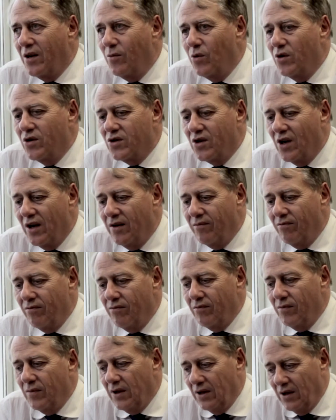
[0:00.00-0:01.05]
was
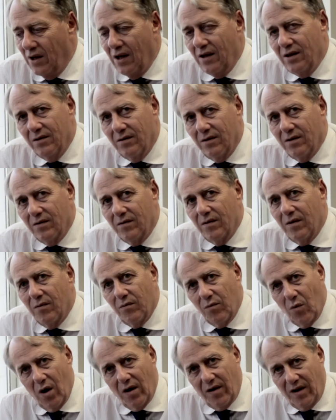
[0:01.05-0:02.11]

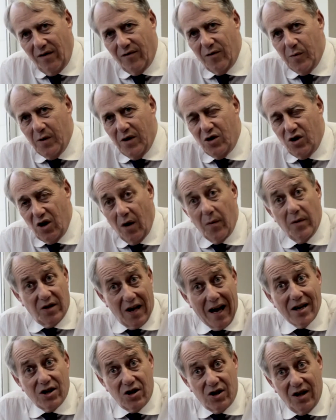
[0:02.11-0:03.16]
working for British Airways
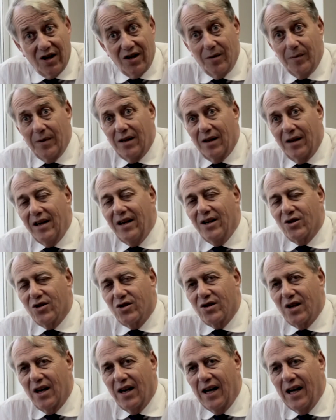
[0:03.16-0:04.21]
actually in the Middle
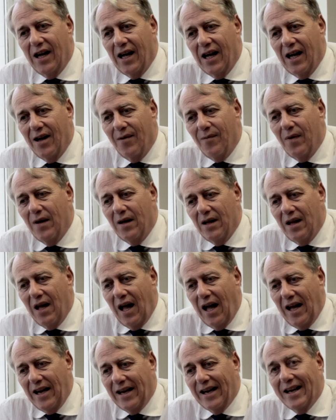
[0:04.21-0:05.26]
East,
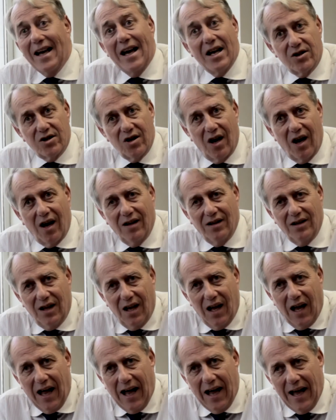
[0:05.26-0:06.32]
in Qatar,
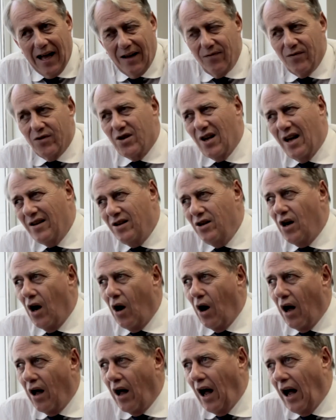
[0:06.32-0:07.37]
and you
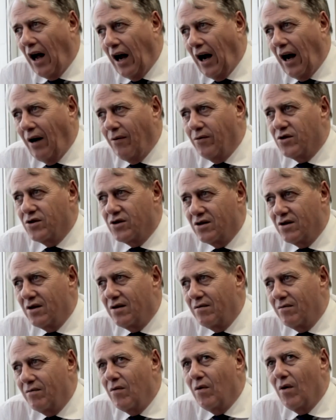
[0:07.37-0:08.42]
know,
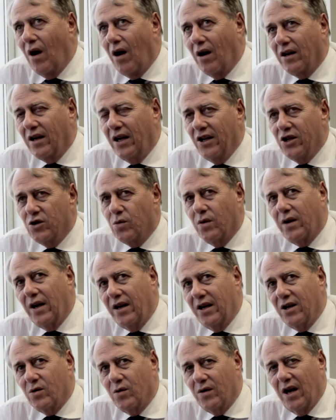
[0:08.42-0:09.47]
our kids were
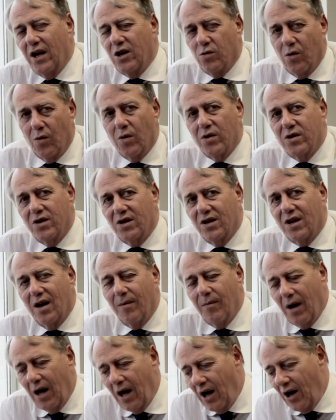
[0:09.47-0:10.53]
getting to an age we wanted to come
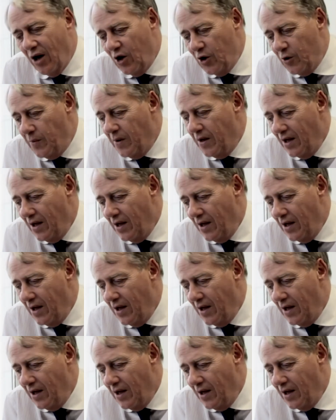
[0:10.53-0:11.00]
home.